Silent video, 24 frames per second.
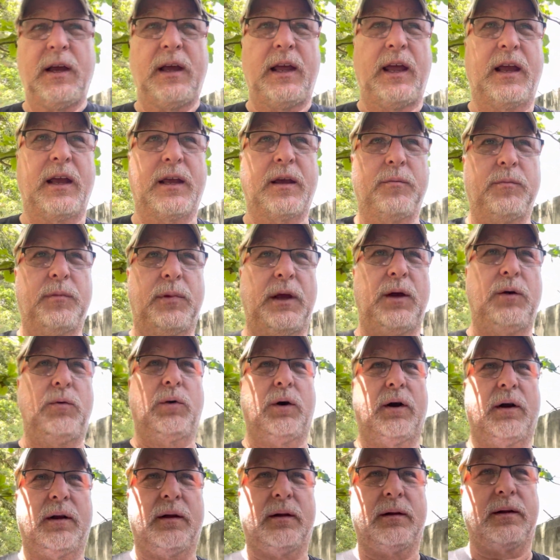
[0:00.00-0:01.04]
It can be
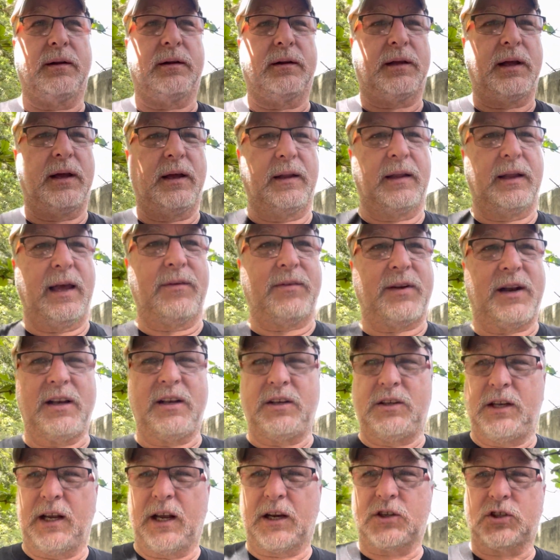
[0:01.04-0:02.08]
where they have an
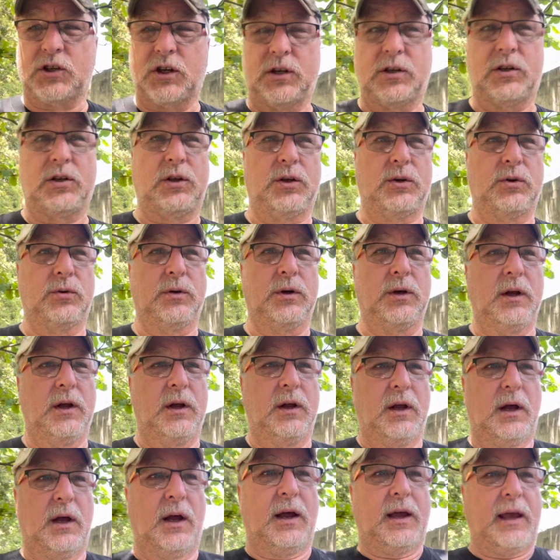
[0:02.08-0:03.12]
addiction to you,
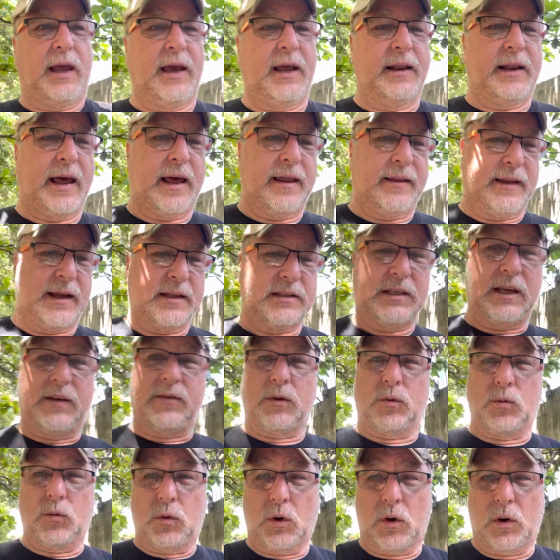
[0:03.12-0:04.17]
and that's
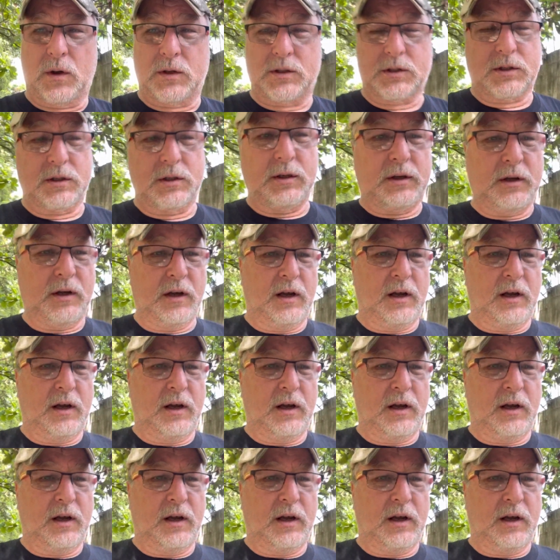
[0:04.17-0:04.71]
even worse.